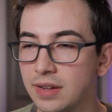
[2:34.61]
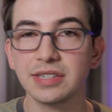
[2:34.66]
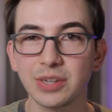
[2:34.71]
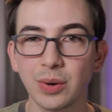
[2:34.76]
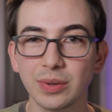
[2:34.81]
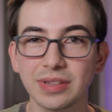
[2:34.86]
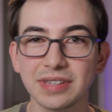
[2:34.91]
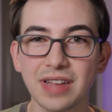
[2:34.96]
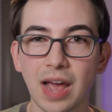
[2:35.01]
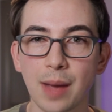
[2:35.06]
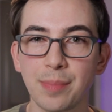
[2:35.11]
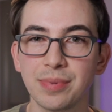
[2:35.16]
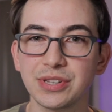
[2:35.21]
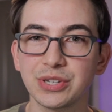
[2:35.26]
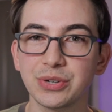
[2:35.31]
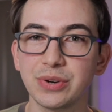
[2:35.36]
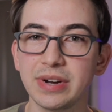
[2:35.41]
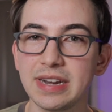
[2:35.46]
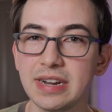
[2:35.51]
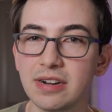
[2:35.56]
So at the top of the
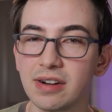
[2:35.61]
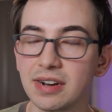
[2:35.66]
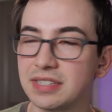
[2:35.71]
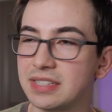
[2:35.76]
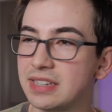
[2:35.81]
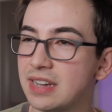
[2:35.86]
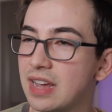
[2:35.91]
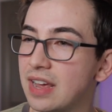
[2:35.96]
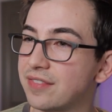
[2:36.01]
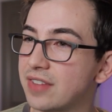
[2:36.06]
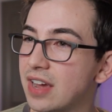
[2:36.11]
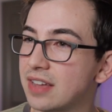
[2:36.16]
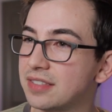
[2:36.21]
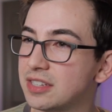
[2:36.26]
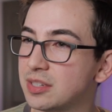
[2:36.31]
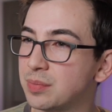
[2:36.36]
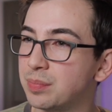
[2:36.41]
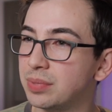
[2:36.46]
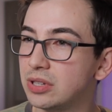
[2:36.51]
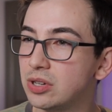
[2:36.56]
screen here, I see I've got
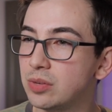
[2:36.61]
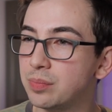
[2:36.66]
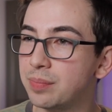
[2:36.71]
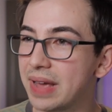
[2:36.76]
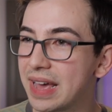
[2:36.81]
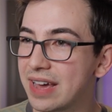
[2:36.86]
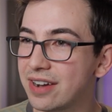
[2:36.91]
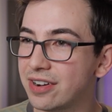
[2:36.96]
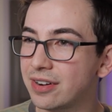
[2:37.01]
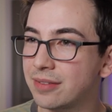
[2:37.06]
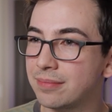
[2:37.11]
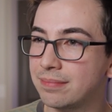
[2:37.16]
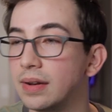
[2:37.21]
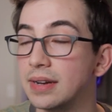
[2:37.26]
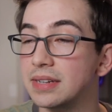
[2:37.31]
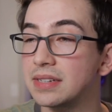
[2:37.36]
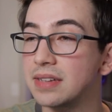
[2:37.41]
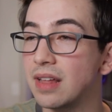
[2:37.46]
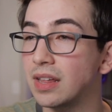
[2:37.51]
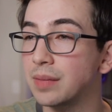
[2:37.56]
this blue banner and
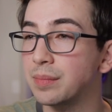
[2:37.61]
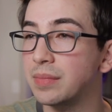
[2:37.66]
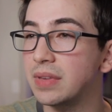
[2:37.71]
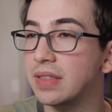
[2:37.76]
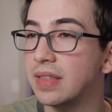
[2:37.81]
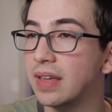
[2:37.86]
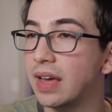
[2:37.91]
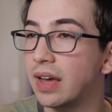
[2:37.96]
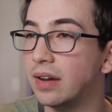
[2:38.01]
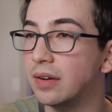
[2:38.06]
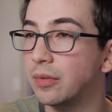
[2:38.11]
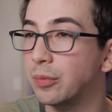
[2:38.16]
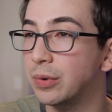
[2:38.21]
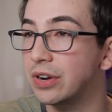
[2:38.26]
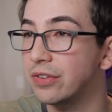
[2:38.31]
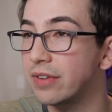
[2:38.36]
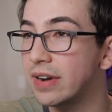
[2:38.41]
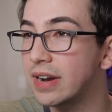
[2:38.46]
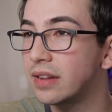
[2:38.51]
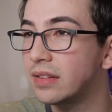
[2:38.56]
it's telling me that when
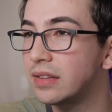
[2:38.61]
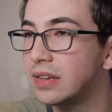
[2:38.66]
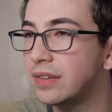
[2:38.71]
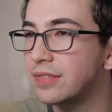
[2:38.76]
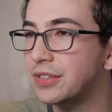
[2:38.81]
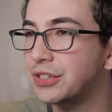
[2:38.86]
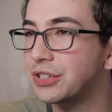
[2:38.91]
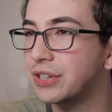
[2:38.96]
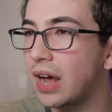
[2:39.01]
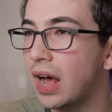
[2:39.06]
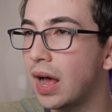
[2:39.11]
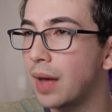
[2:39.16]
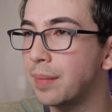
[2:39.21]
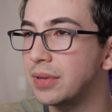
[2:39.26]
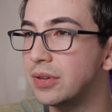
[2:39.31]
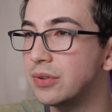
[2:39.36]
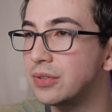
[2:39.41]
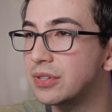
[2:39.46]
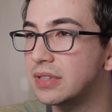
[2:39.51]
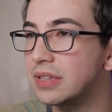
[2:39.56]
you're ready to leave the job,
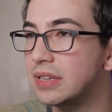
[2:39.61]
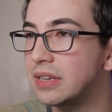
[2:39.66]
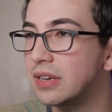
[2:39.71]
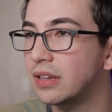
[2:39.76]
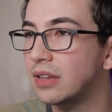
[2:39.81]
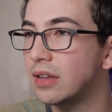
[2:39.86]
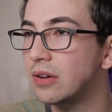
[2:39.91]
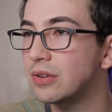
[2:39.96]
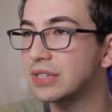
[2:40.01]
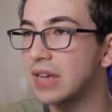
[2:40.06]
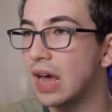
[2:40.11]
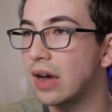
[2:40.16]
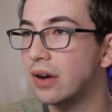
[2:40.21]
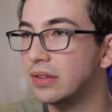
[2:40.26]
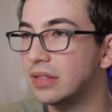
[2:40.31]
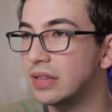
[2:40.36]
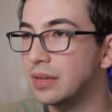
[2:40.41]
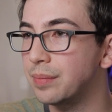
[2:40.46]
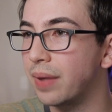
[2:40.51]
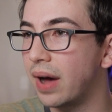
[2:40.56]
use the closeout
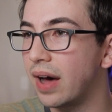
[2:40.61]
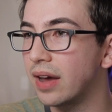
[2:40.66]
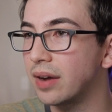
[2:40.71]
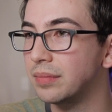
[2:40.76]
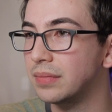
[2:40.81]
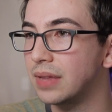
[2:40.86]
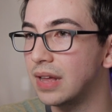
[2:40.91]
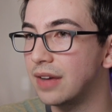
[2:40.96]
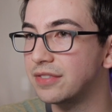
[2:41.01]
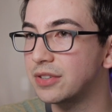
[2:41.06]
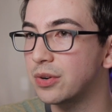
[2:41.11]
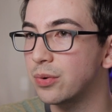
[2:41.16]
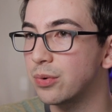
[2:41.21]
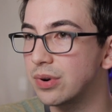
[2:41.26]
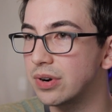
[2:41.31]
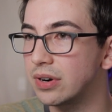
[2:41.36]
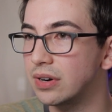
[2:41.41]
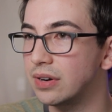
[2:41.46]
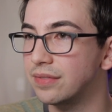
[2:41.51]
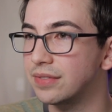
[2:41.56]
in the bottom left
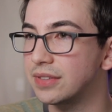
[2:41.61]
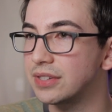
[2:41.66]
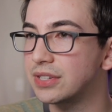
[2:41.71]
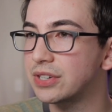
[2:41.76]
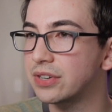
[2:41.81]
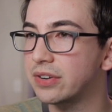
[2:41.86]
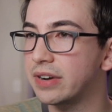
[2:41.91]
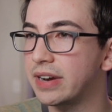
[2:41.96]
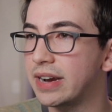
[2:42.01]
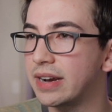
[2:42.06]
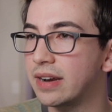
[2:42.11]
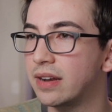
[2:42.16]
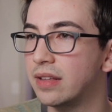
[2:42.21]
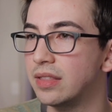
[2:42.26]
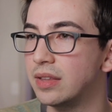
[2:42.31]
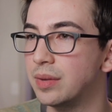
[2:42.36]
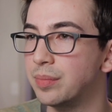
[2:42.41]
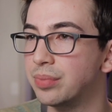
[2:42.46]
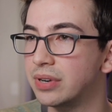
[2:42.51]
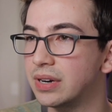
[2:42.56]
corner of the screen.
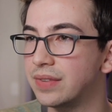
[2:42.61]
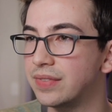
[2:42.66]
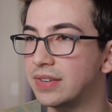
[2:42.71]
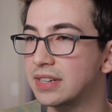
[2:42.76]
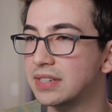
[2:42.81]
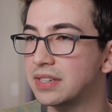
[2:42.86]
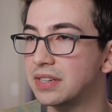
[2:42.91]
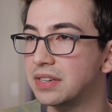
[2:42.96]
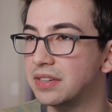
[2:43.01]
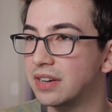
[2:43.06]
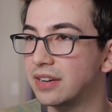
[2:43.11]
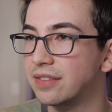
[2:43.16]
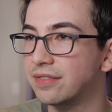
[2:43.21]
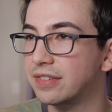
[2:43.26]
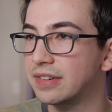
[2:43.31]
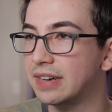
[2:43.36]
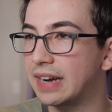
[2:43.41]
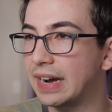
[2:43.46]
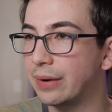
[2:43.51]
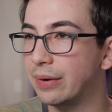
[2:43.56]
The previous done
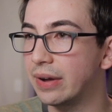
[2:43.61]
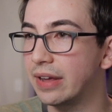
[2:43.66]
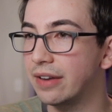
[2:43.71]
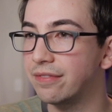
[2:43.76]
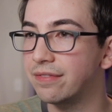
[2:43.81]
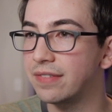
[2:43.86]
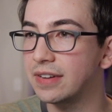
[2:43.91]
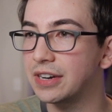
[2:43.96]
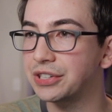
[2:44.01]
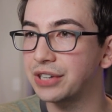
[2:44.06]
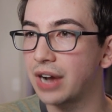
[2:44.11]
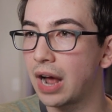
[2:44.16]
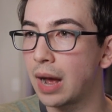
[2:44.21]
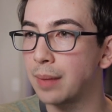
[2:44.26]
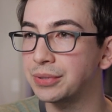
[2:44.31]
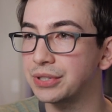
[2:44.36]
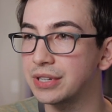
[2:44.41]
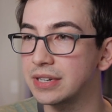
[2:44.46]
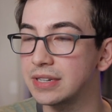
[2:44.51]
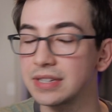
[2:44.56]
for now and finish
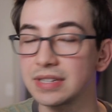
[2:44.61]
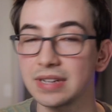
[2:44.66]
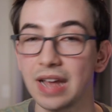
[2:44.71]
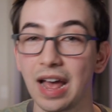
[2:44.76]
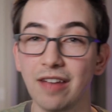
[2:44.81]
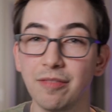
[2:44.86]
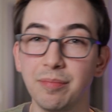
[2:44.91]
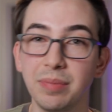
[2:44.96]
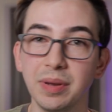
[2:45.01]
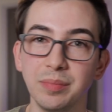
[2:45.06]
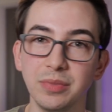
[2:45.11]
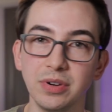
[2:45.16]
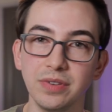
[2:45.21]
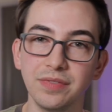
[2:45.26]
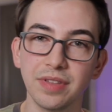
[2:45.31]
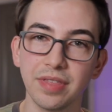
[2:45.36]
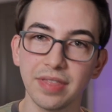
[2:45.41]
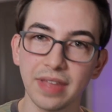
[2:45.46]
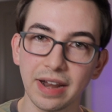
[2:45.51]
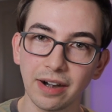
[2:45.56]
options have been
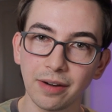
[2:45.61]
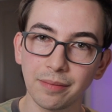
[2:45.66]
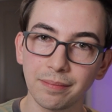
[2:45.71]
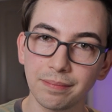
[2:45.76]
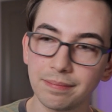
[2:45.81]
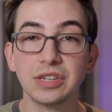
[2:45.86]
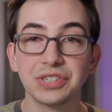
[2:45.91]
moved there.